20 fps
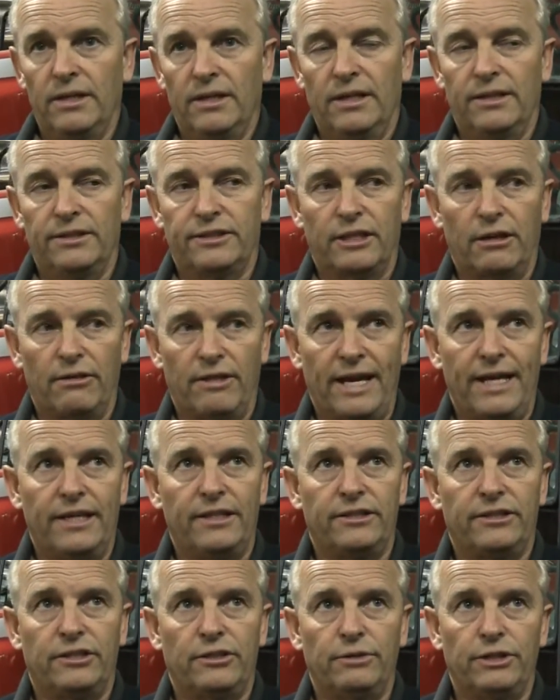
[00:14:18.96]
And so that
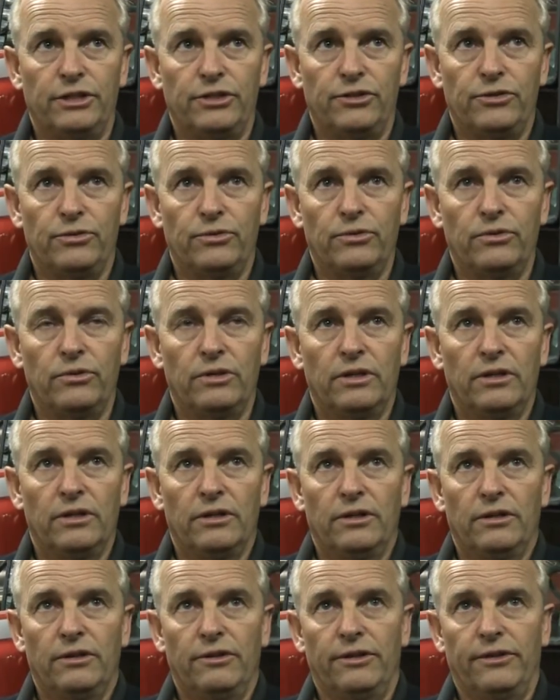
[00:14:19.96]
is to ensure
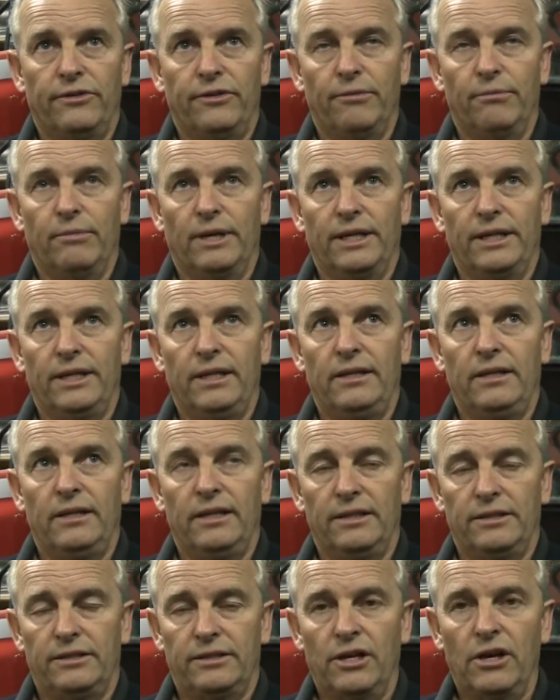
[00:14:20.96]
that the money
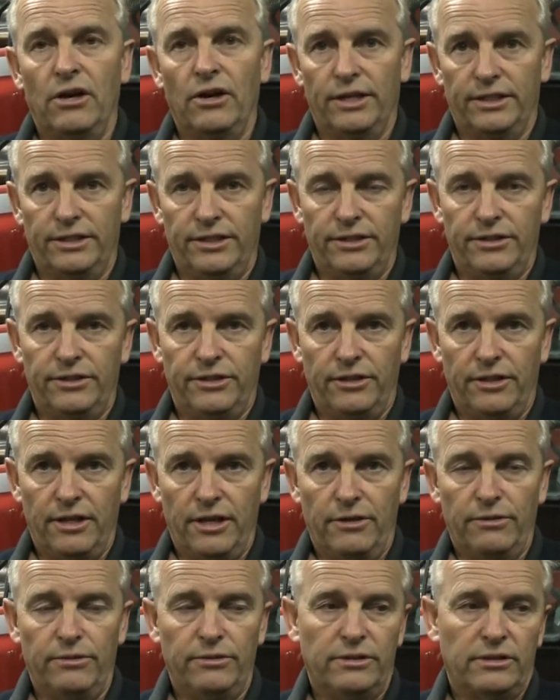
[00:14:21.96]
is targeted to
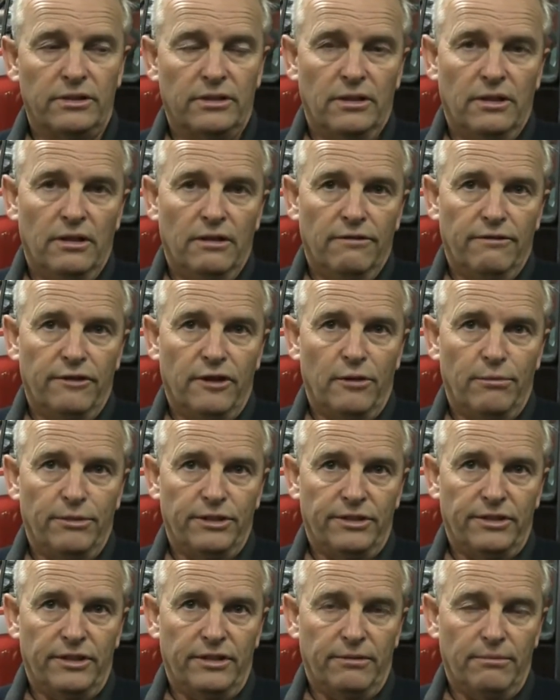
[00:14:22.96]
those farmers
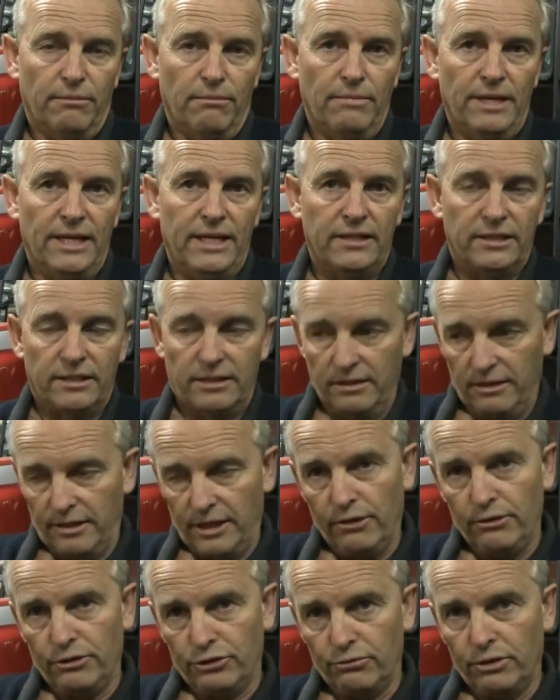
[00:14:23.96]
that meet
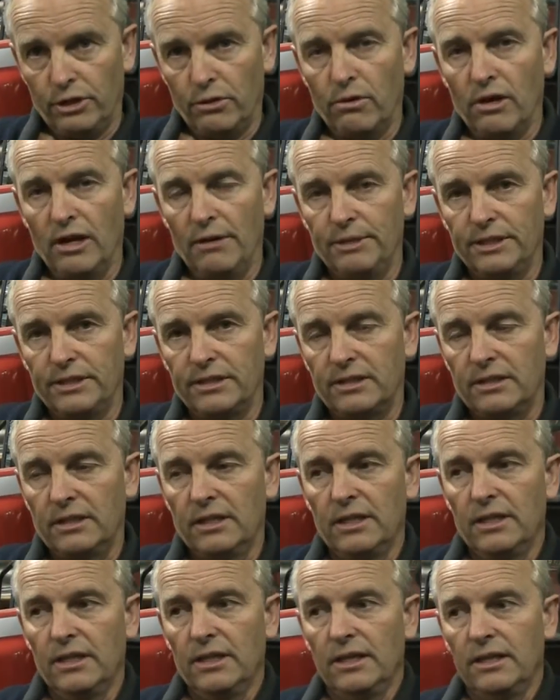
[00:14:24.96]
those requirements.
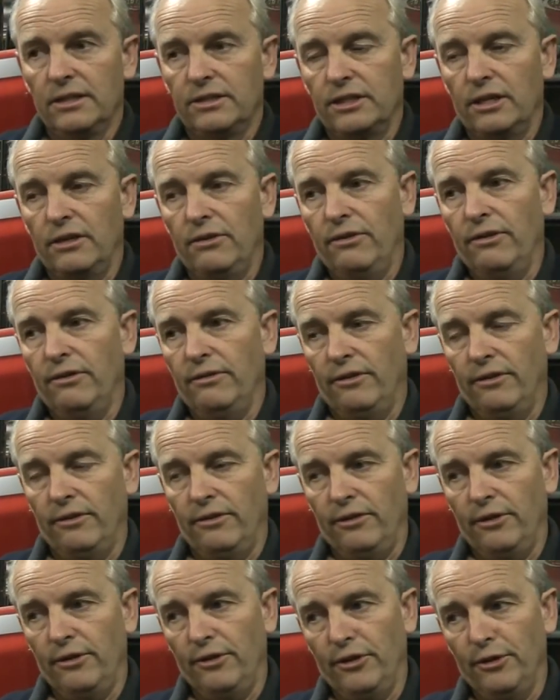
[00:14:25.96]
So that
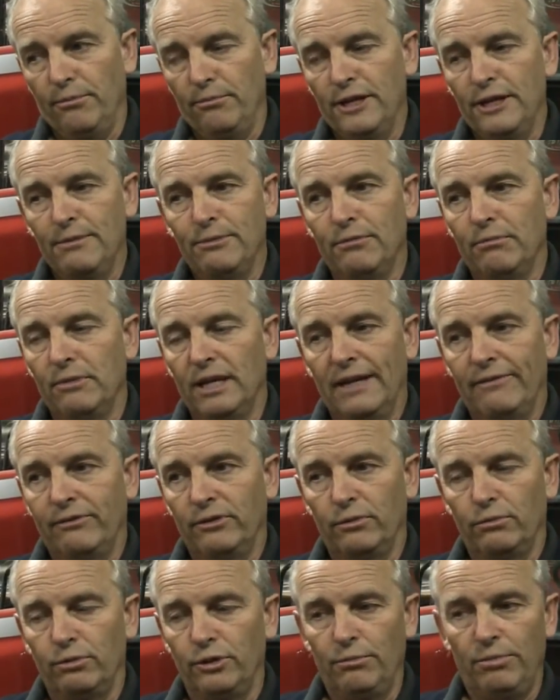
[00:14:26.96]
the minimum
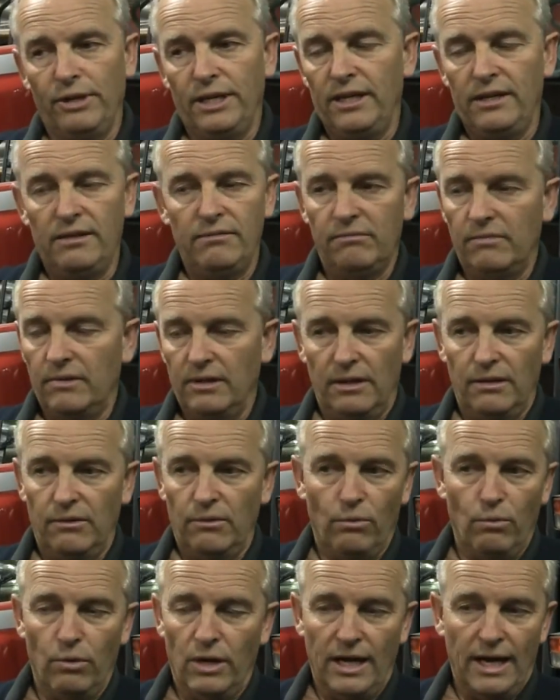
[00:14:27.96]
level would be
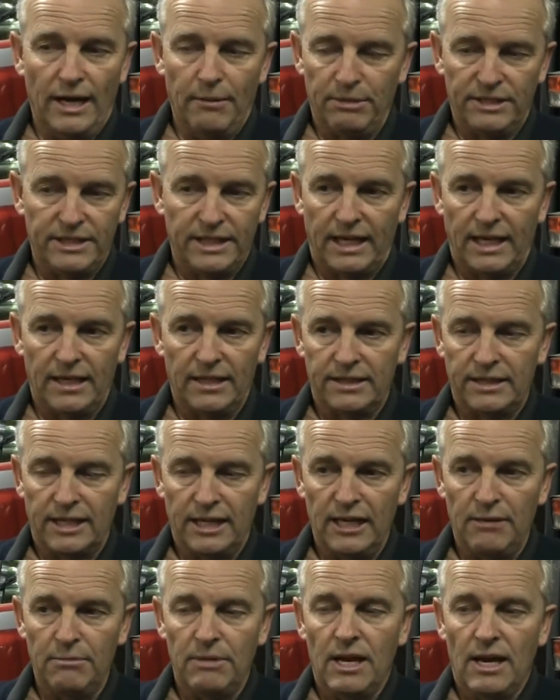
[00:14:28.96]
a particular
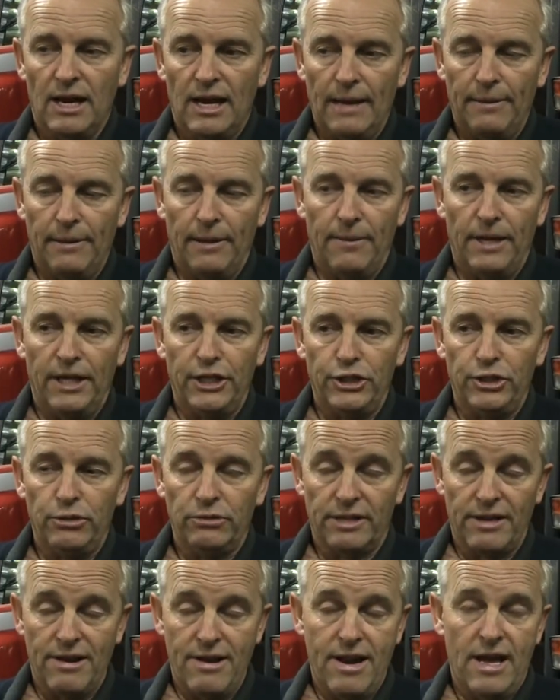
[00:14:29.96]
scheme, and then they'd use
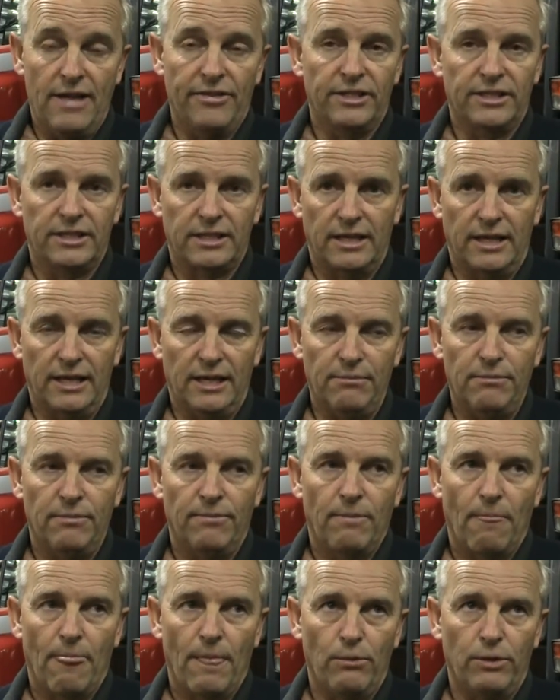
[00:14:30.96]
another scheme,
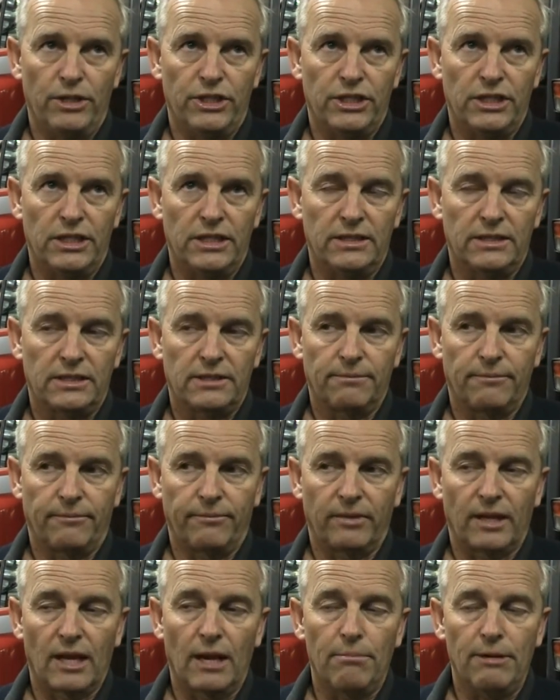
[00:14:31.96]
which is
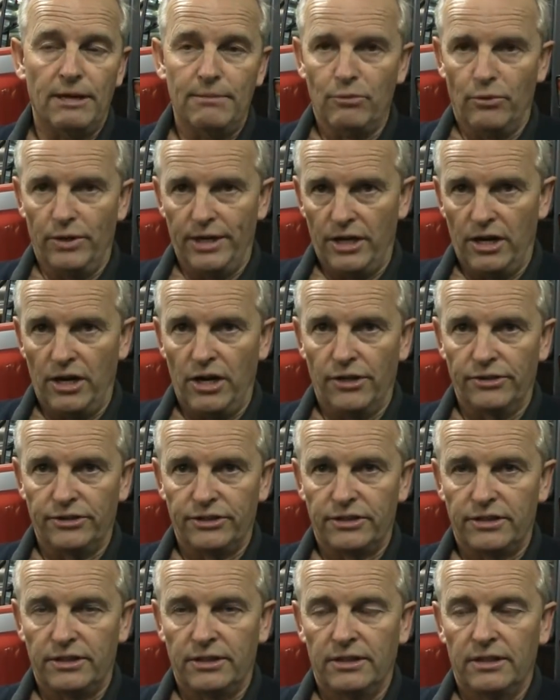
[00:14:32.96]
a bit more enhanced,